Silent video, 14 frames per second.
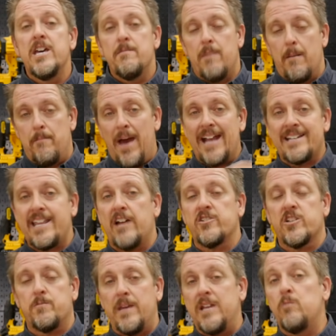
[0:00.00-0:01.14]
But back down to
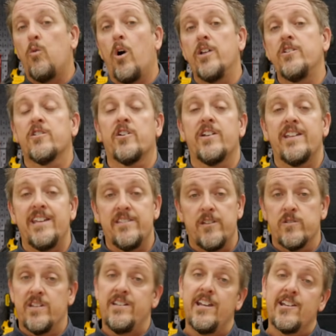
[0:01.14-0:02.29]
speed one, you're going to get
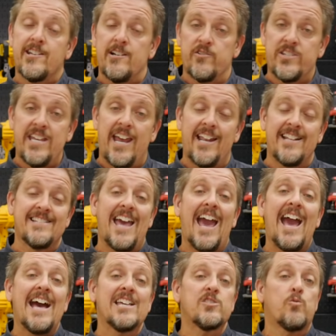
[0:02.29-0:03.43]
those additional settings
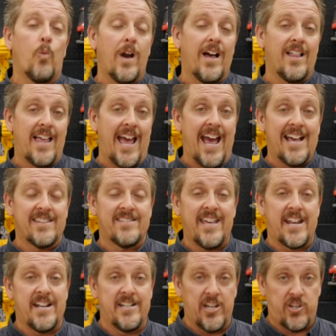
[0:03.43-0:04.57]
as well as
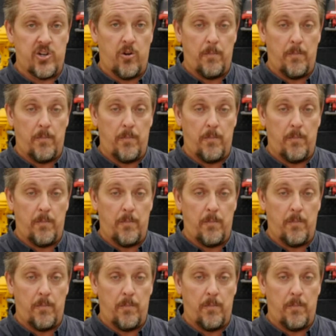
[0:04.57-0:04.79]
that additional